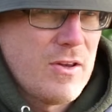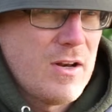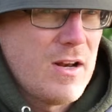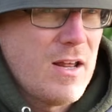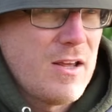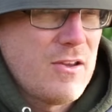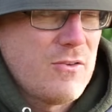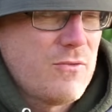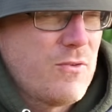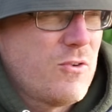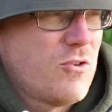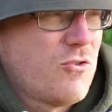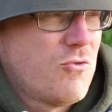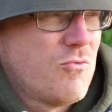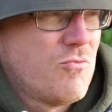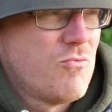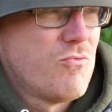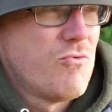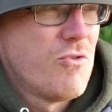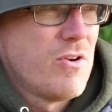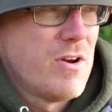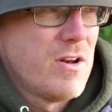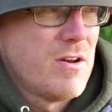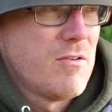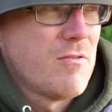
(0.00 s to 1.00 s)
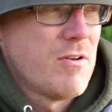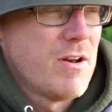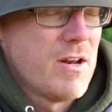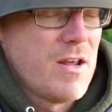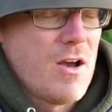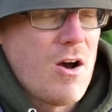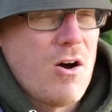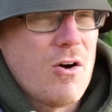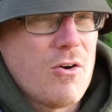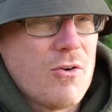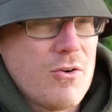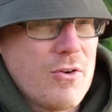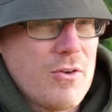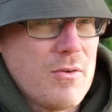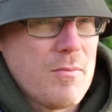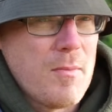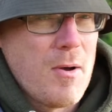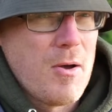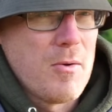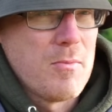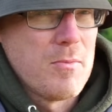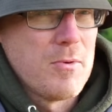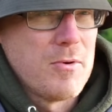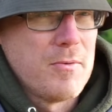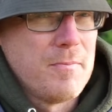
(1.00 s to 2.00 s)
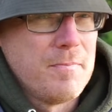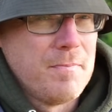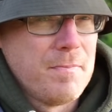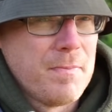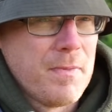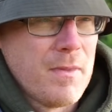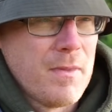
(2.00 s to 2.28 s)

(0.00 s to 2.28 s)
the lake's fishing really hard at the moment.